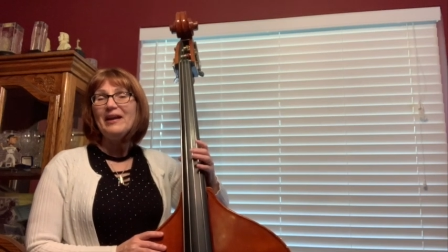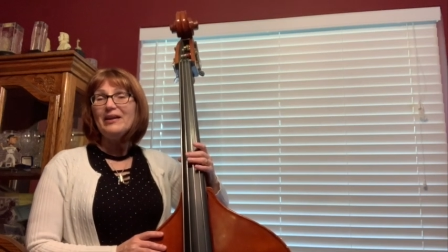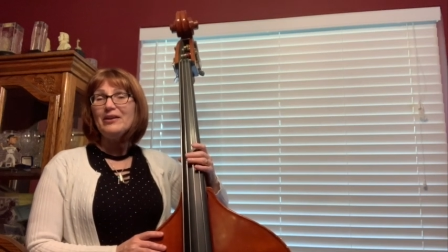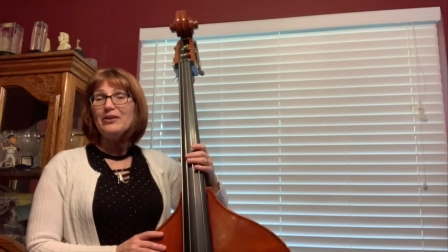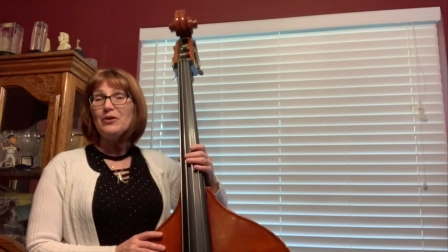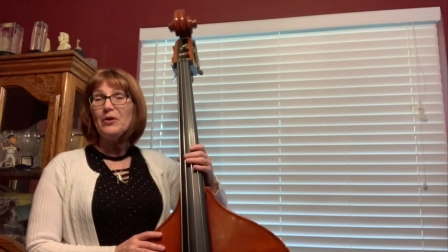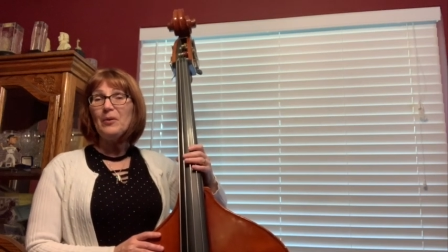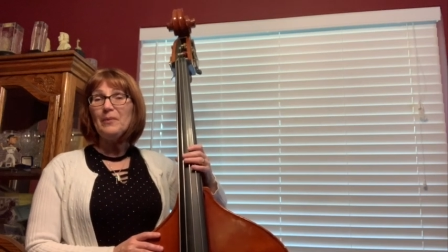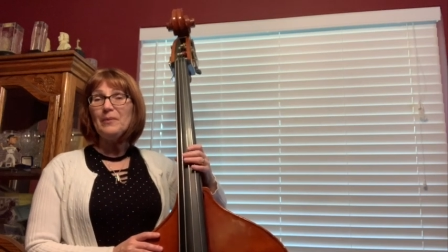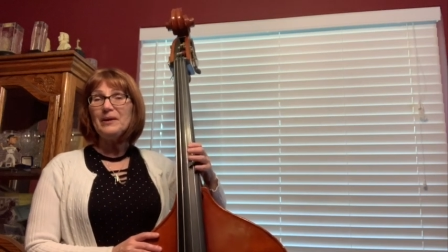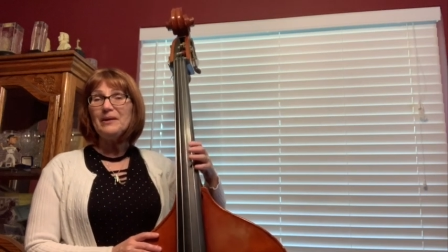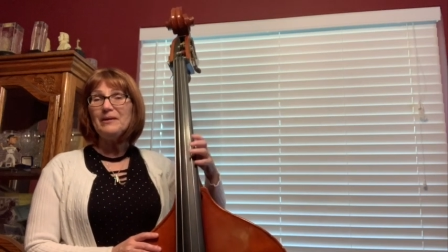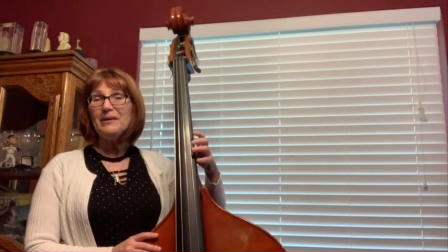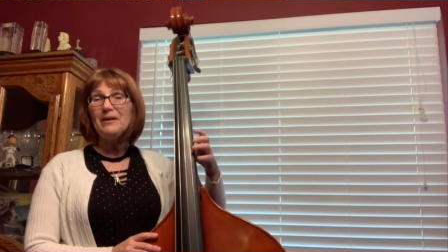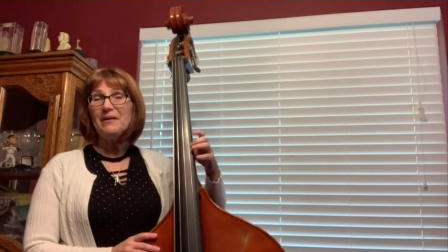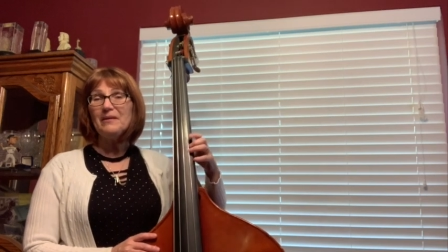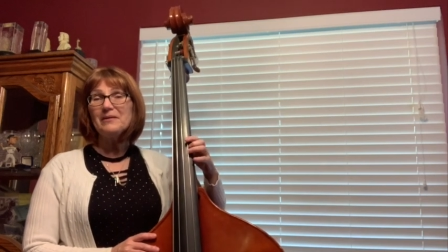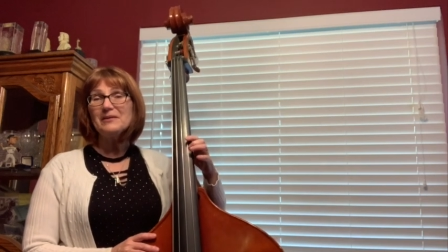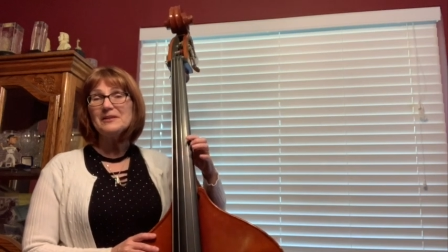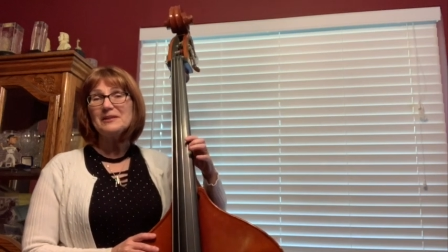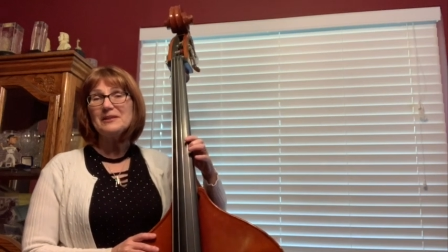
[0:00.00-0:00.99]
Nobody
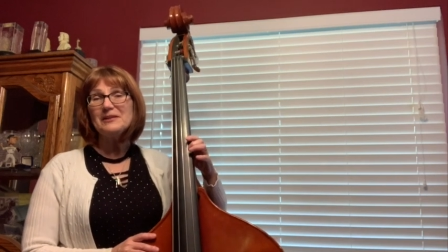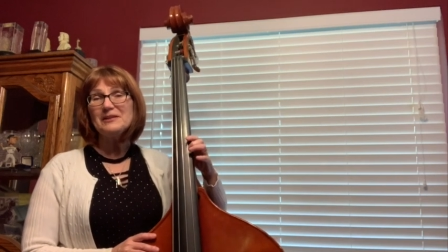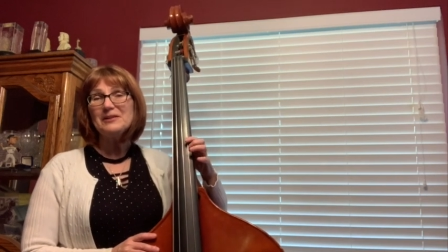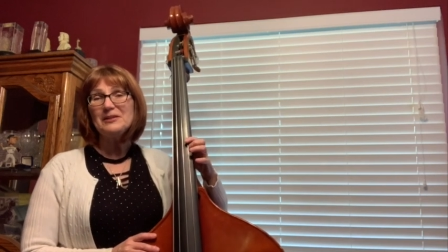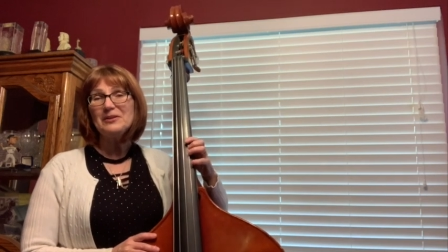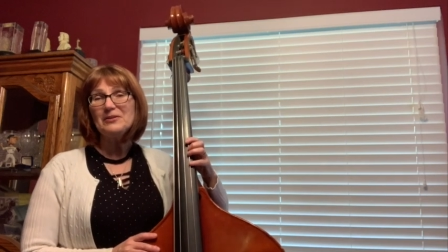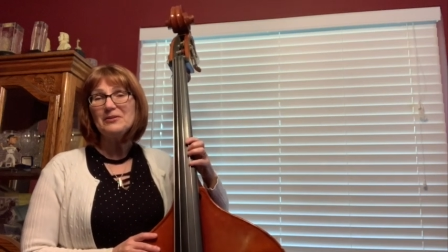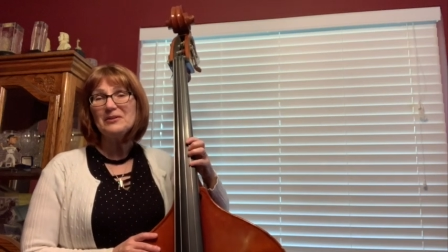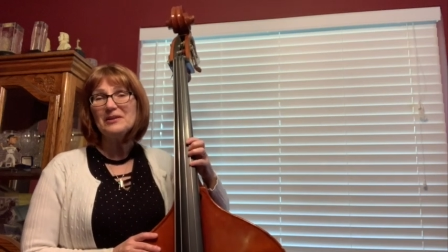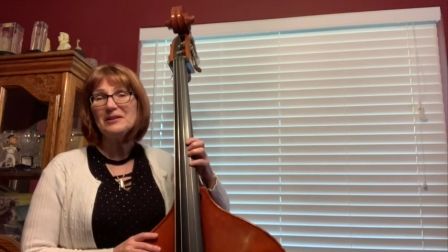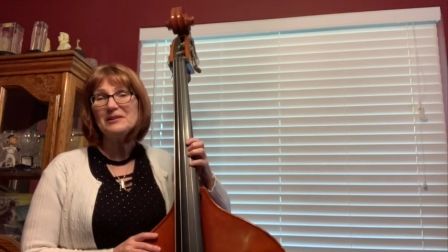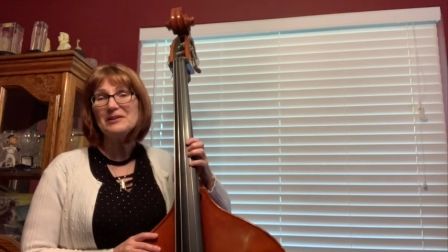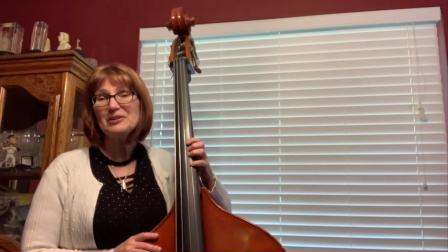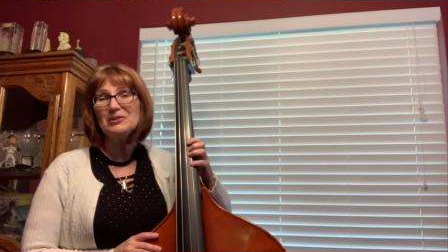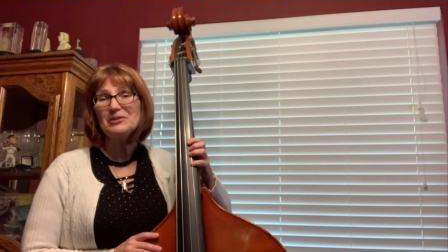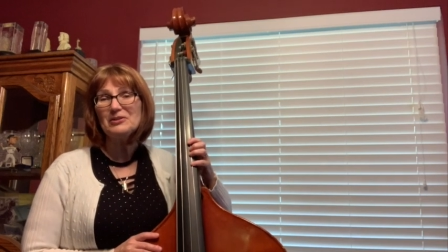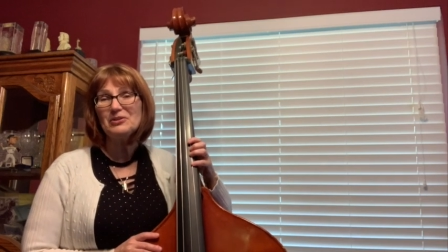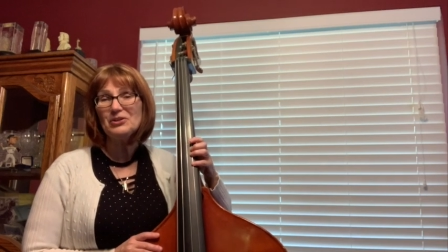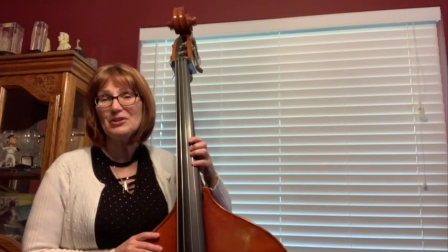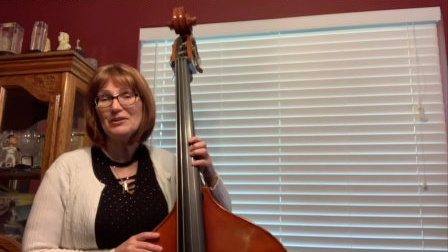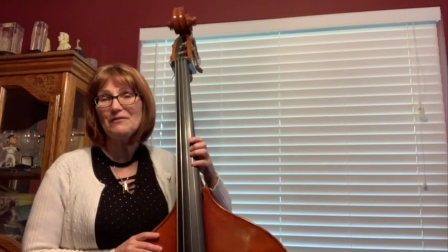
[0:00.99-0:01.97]
else this year gets
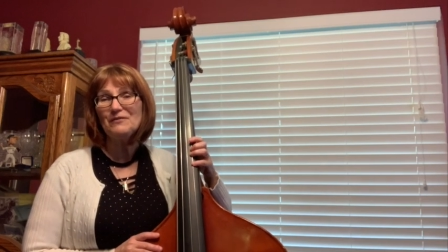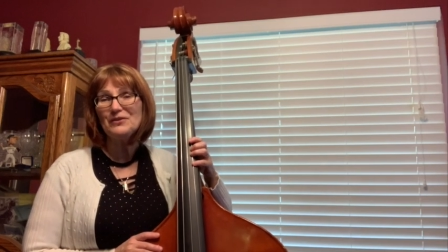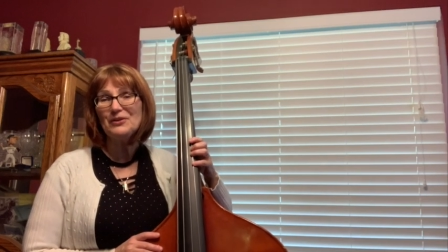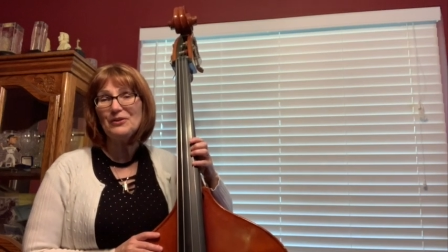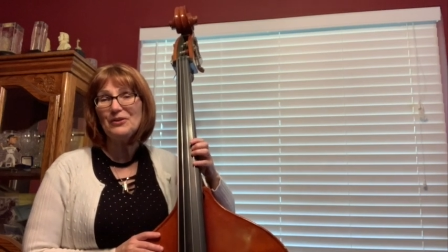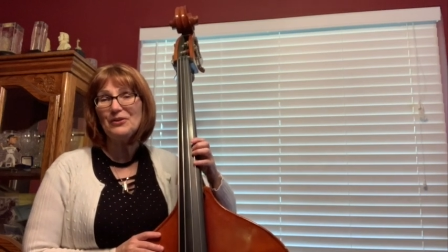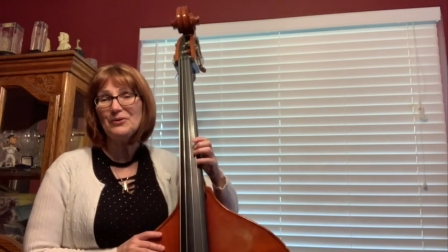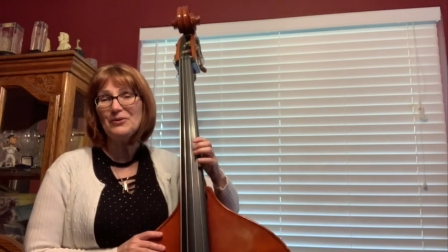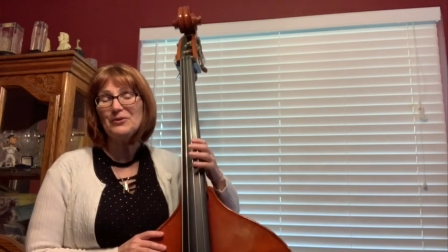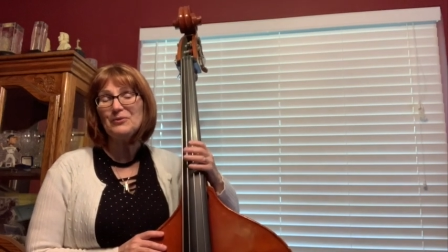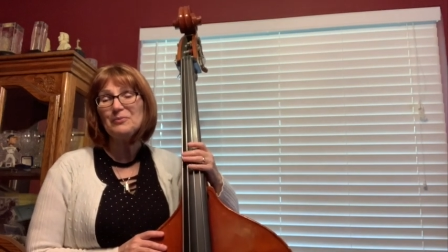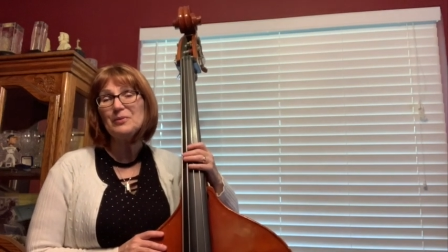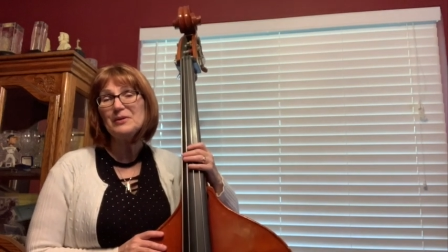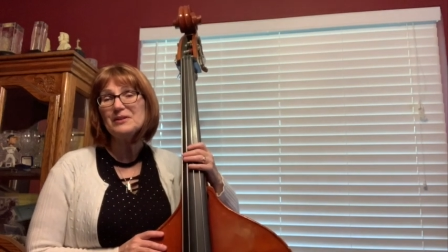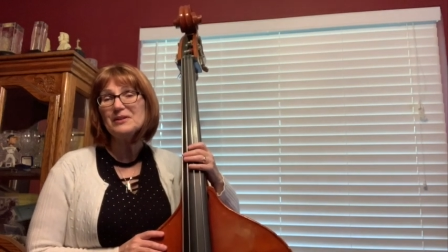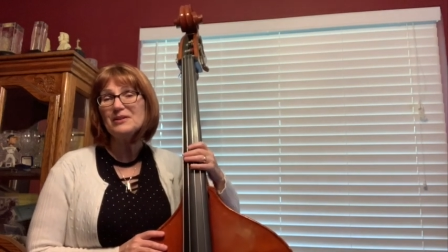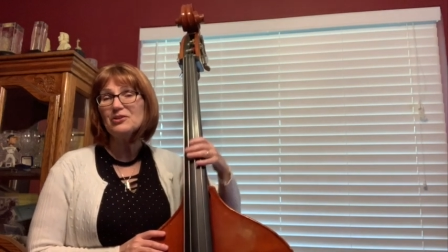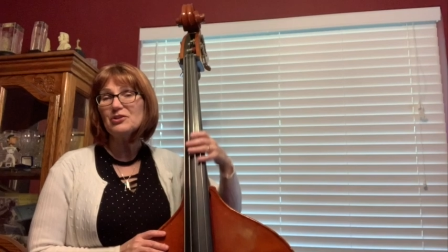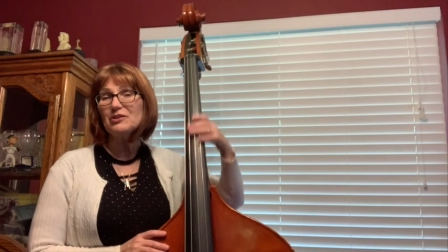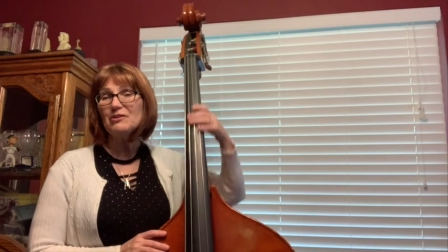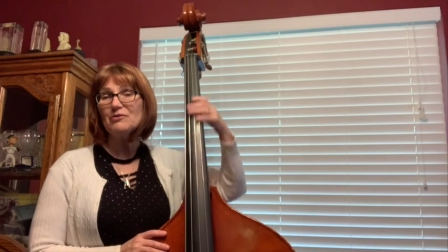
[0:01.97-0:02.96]
to shift to third
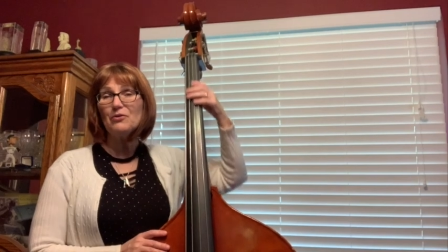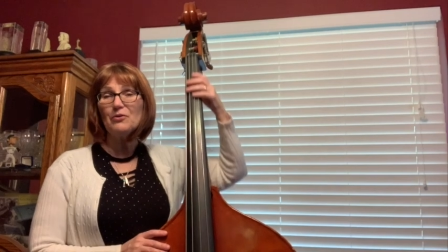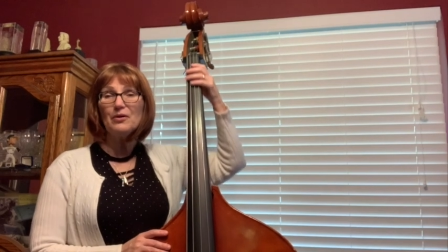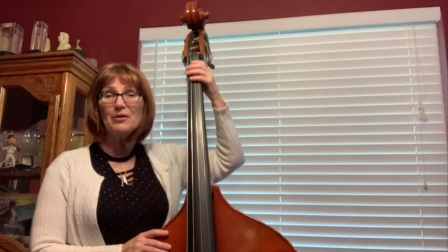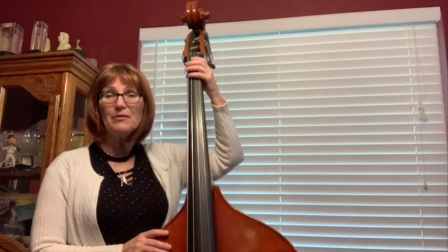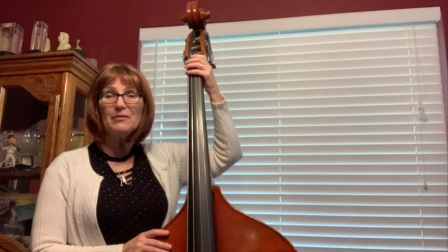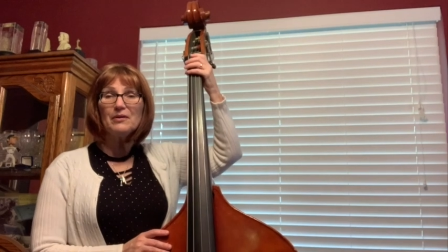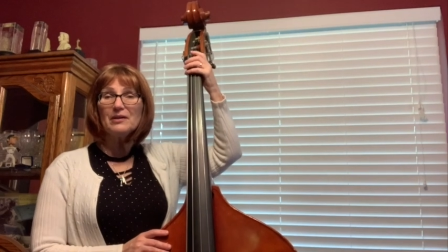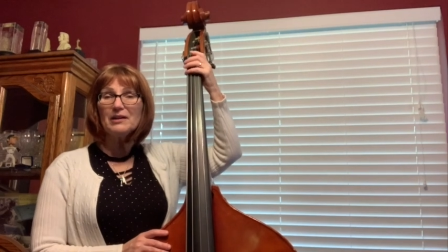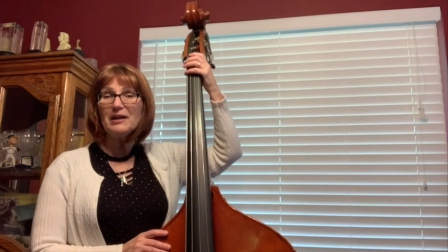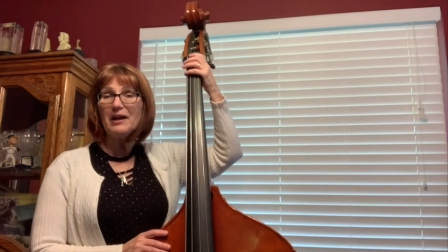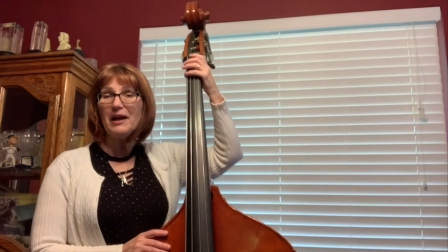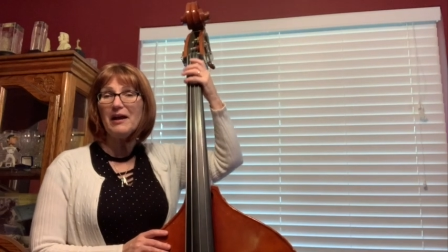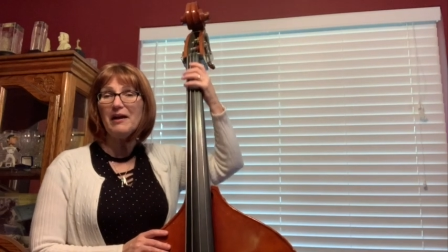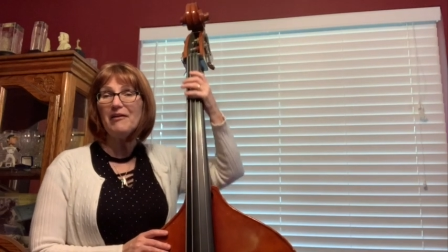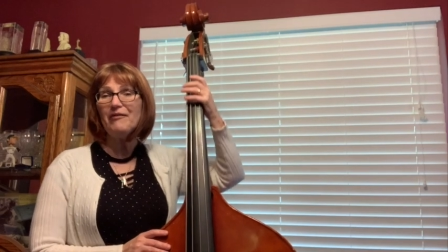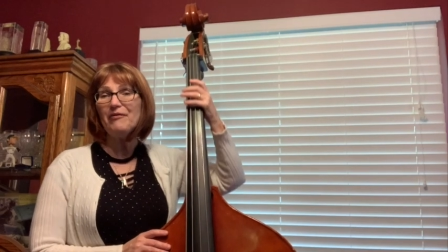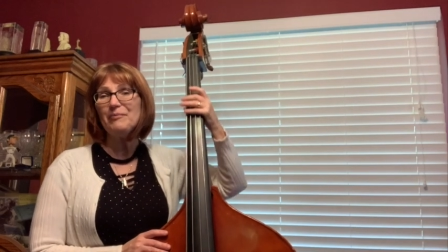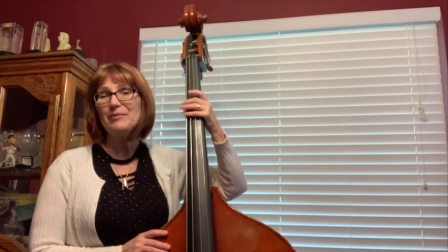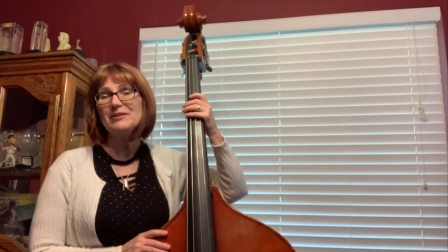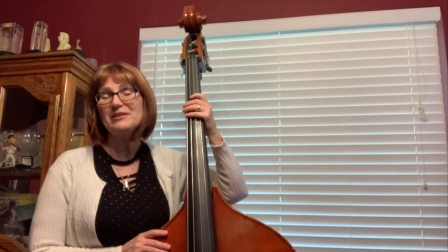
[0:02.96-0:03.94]
position or really
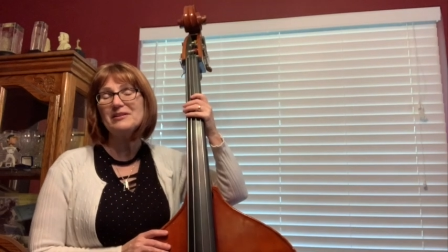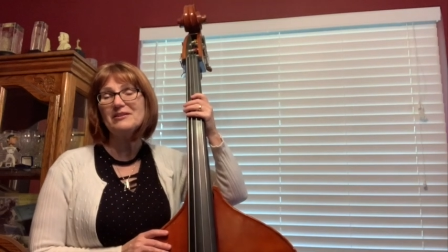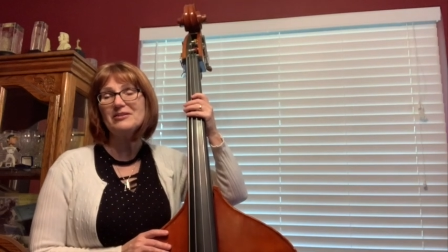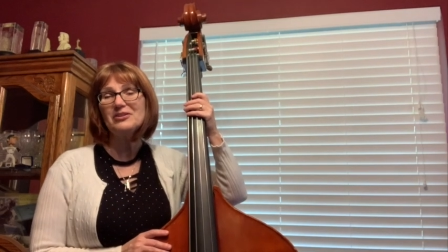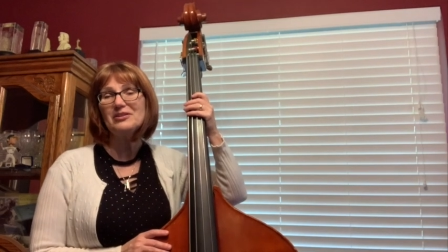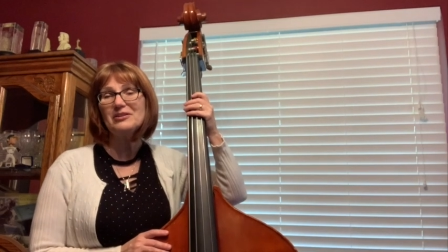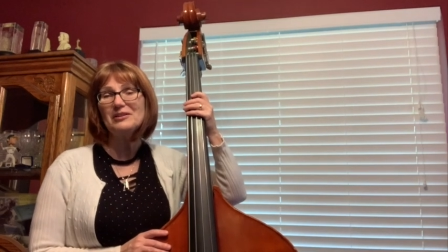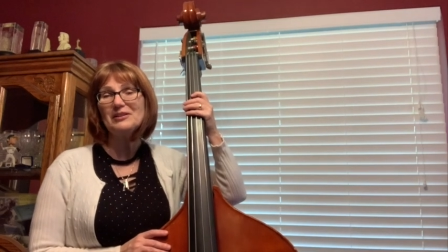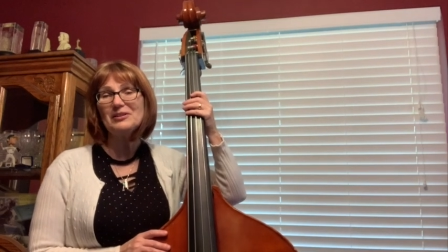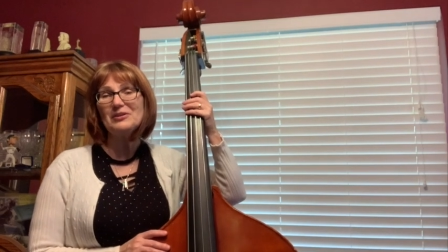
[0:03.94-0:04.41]
half position.